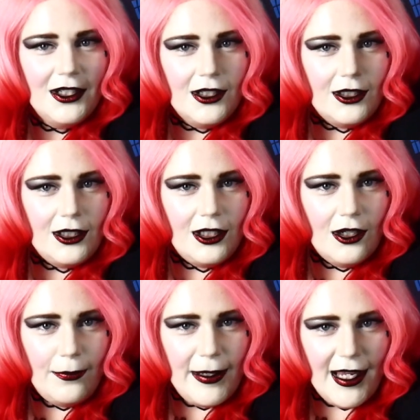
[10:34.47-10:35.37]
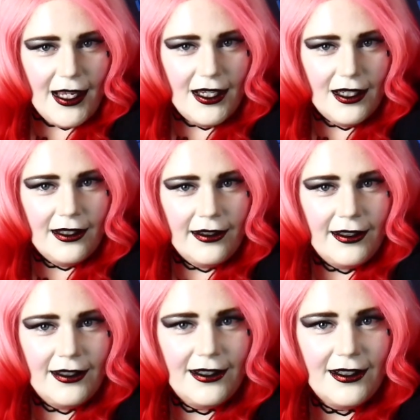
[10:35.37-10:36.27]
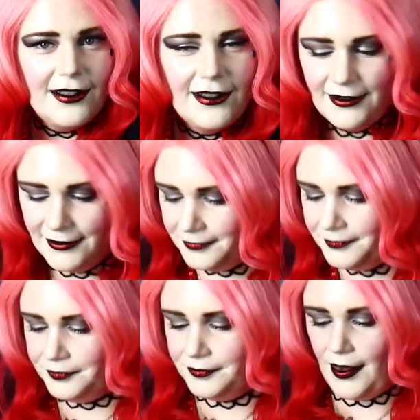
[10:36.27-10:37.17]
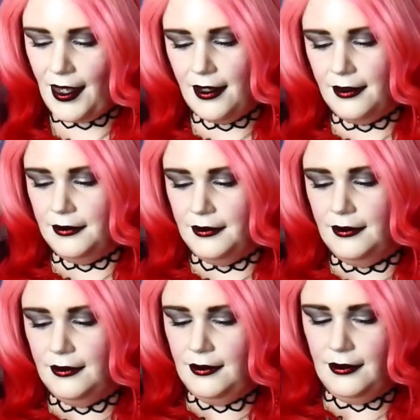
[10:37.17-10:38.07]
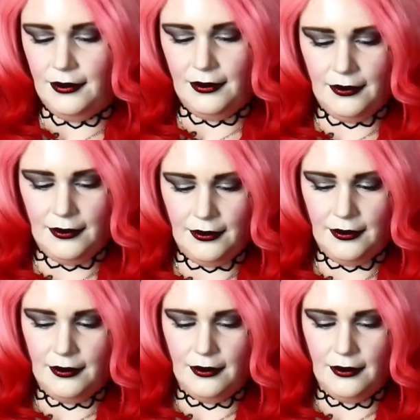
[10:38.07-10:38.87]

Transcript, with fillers: Uh, unless we have another one in one of these two boxes that